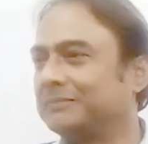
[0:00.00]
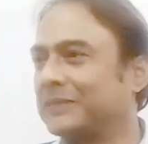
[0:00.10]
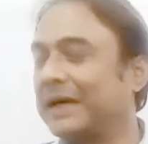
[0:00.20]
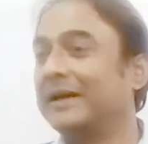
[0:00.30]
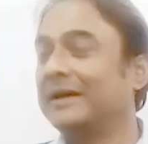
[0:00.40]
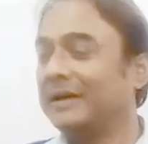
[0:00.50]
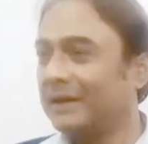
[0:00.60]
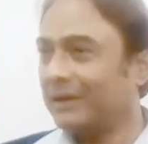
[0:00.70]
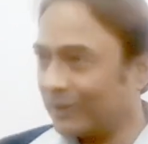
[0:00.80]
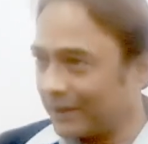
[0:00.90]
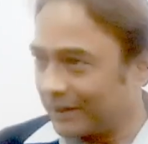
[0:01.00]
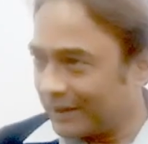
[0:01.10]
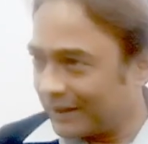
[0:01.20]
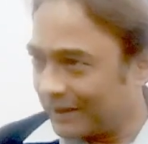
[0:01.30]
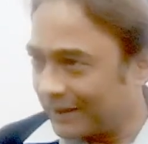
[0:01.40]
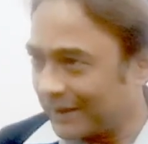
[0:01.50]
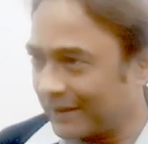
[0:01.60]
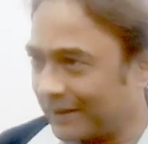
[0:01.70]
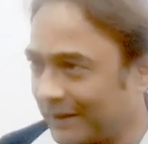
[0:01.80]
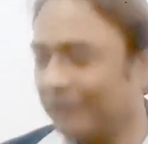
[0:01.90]
And like
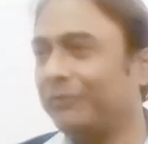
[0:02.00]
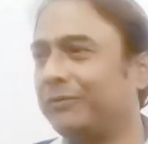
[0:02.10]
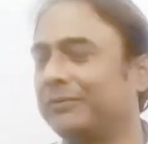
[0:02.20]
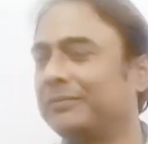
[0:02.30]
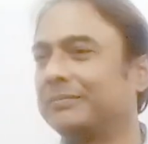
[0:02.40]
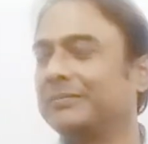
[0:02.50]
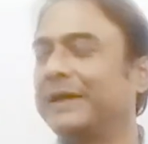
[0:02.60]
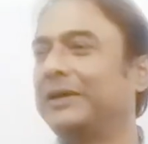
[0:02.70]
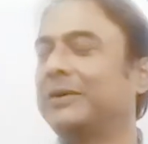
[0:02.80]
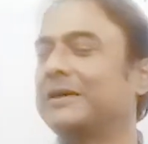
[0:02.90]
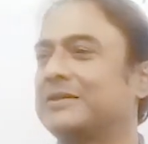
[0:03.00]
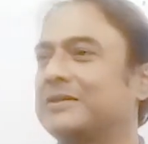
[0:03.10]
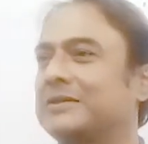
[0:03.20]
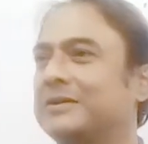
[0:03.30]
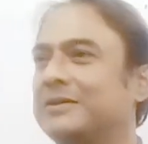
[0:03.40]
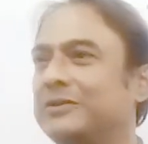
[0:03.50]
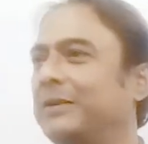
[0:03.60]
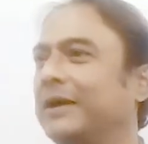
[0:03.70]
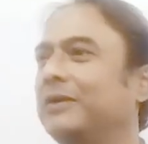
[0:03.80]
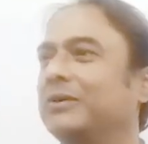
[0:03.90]
you are
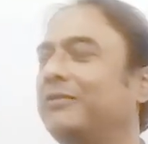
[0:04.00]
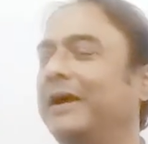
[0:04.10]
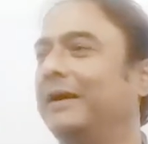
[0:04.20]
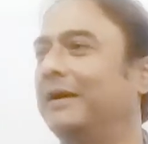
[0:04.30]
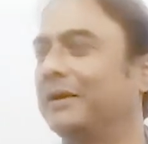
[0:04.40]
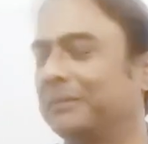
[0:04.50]
speaking to a friend.